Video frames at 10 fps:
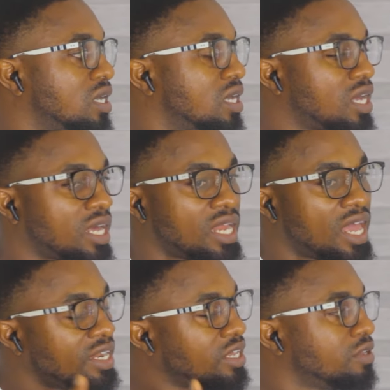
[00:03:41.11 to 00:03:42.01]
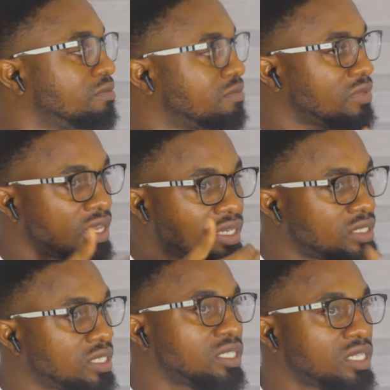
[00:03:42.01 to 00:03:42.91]
And any
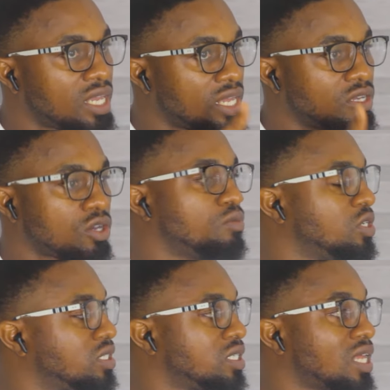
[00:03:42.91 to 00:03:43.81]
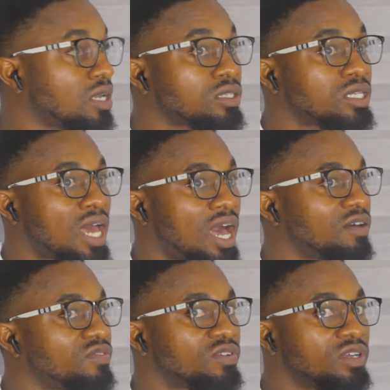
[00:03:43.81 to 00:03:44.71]
city, any community that doesn't have